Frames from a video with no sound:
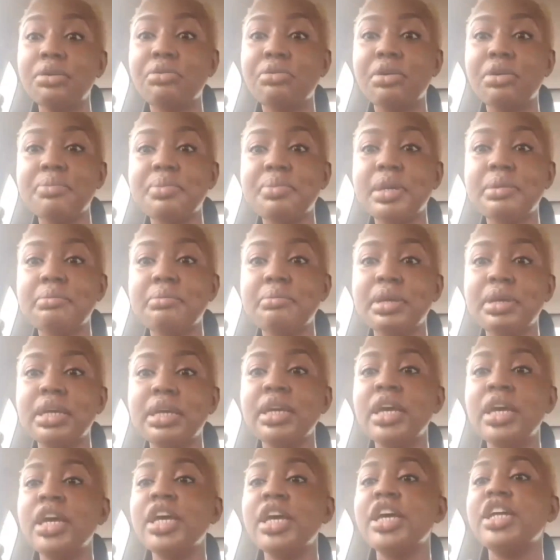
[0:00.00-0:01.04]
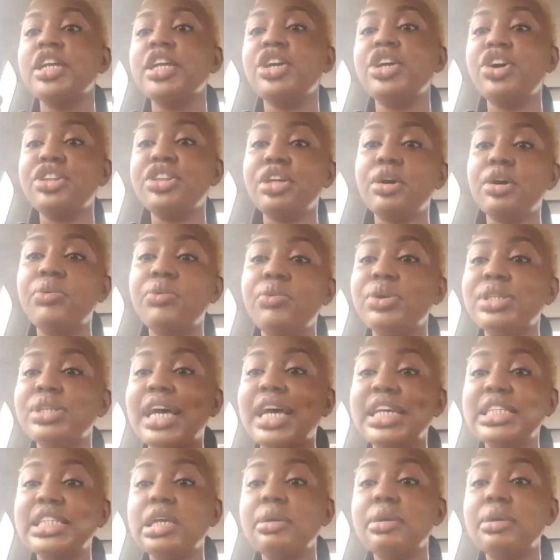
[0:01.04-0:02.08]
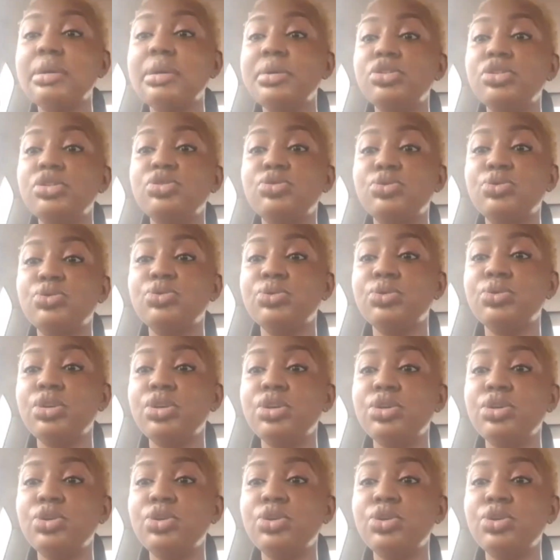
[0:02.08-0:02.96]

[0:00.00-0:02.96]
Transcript: raping me, the other one was asking me to,